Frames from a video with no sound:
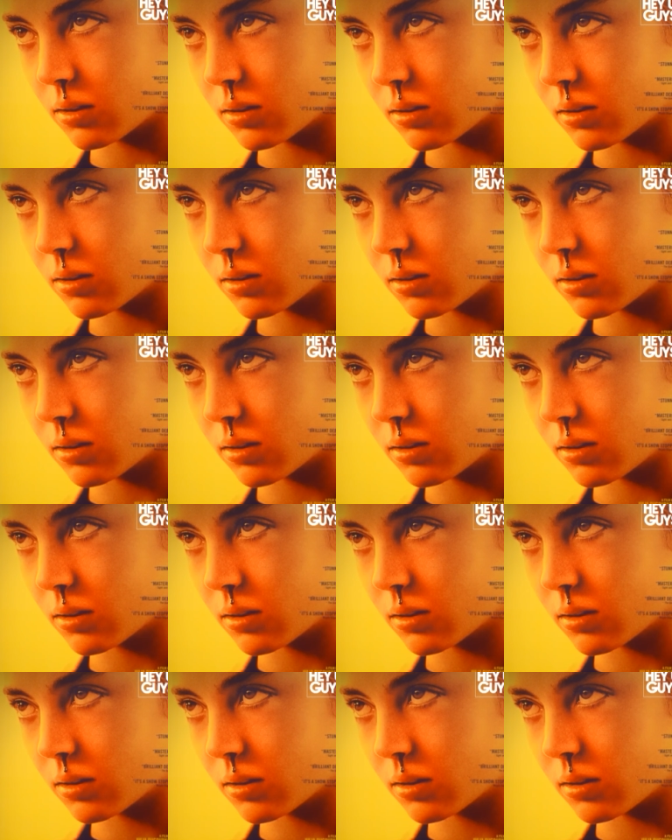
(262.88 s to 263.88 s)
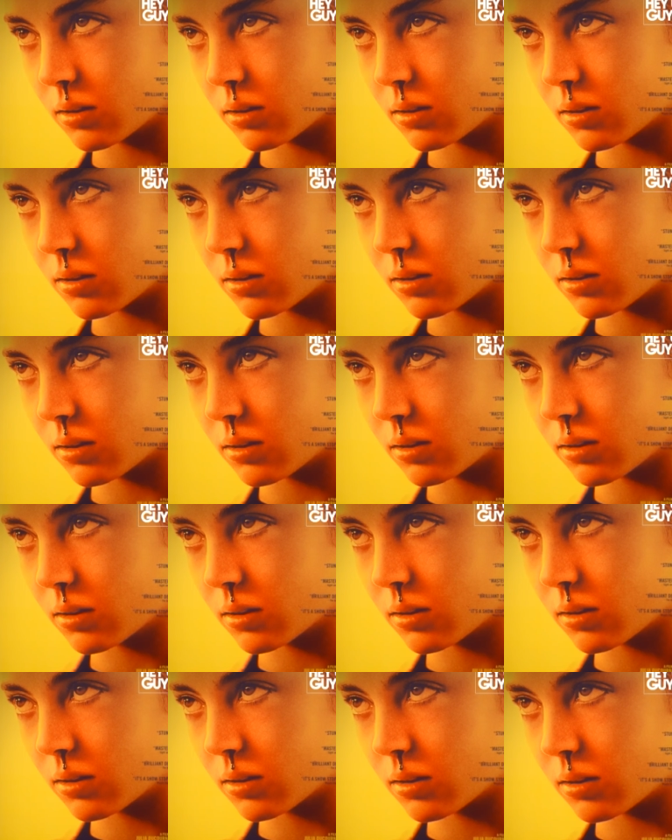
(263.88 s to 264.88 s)

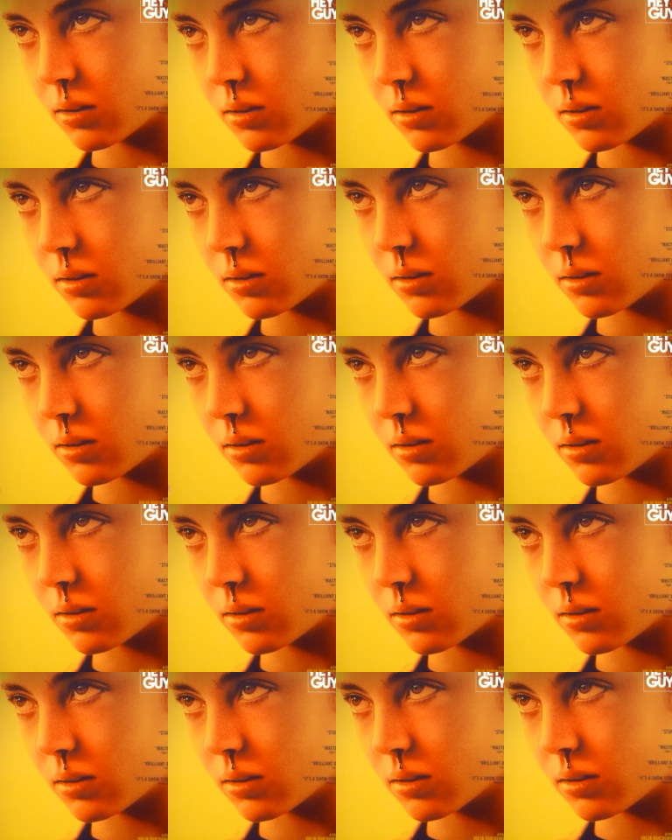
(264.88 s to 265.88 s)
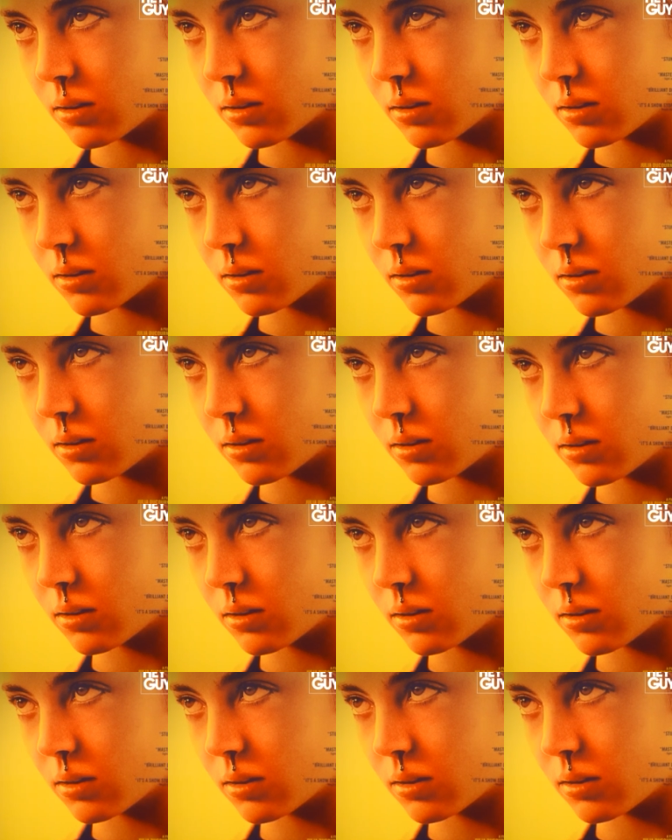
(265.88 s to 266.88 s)

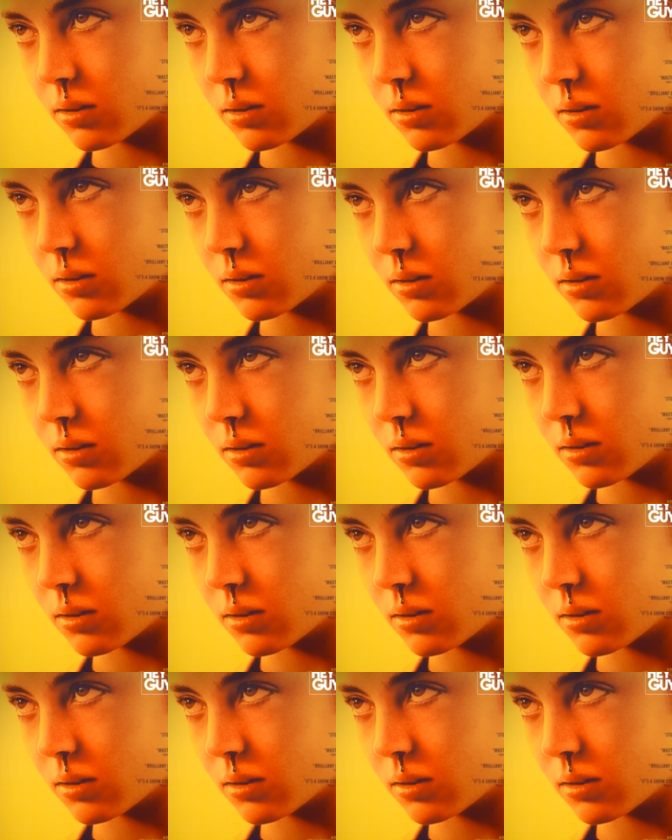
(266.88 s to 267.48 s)
The person shown says nothing.